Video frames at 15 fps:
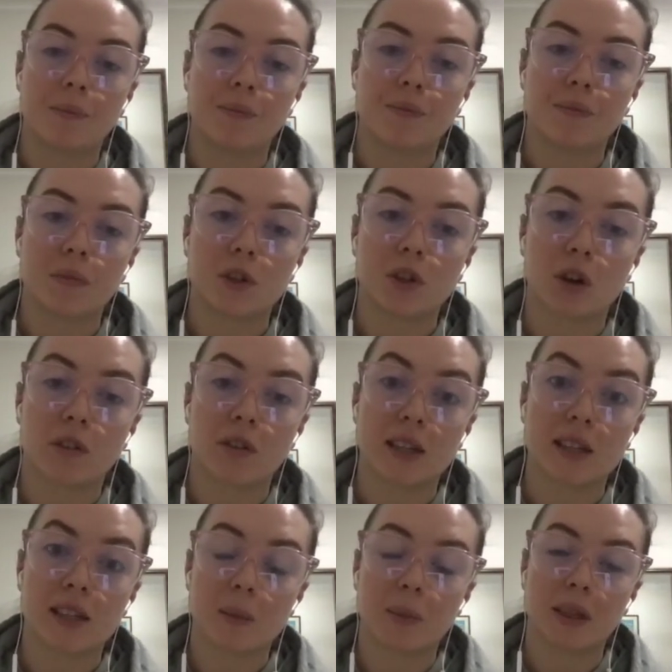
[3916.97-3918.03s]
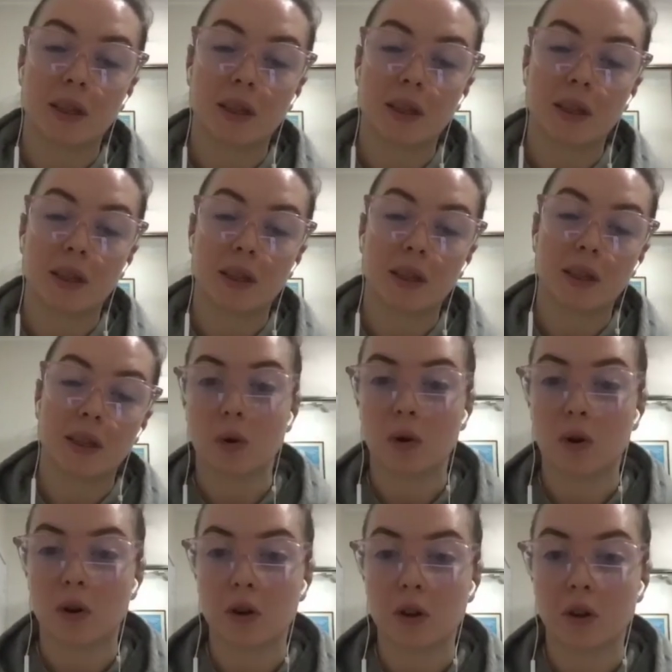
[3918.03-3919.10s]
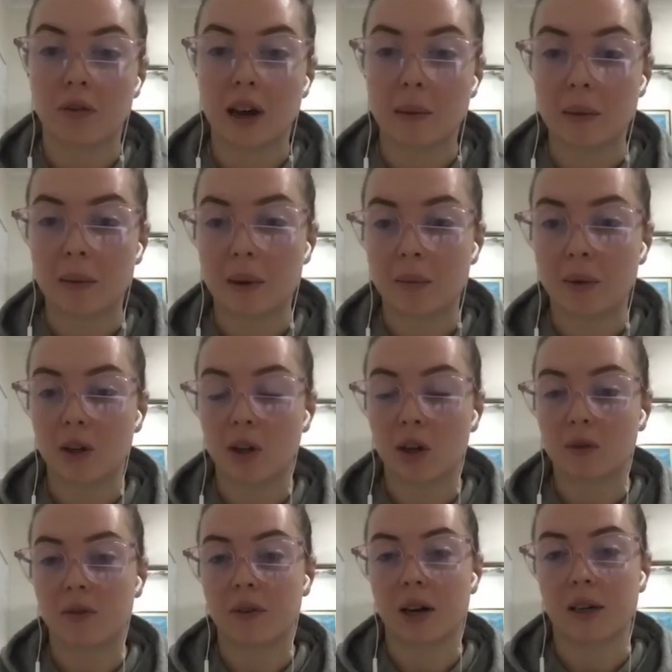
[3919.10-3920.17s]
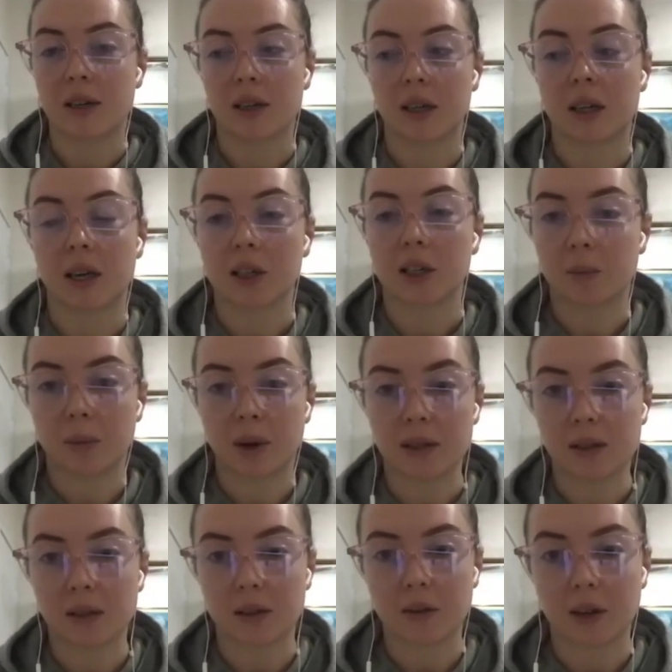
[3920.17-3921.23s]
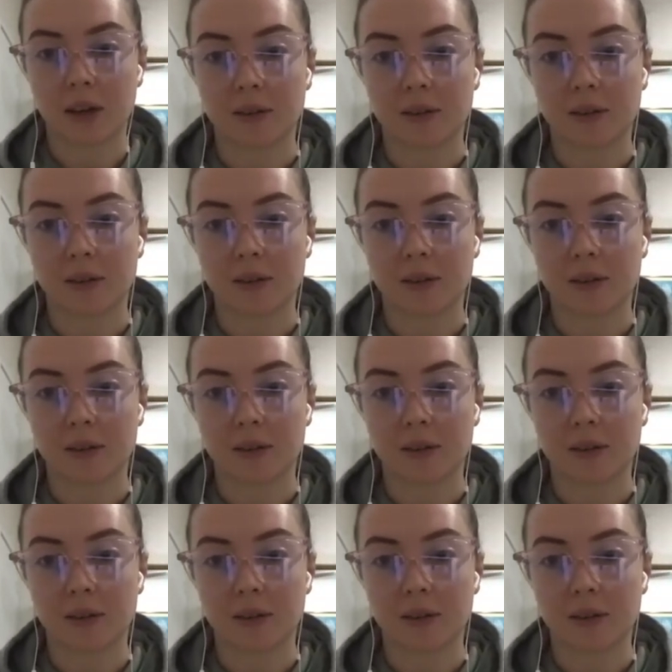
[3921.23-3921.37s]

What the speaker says: So if that's something that interests you or your family member, you can find us at Connection Based Living.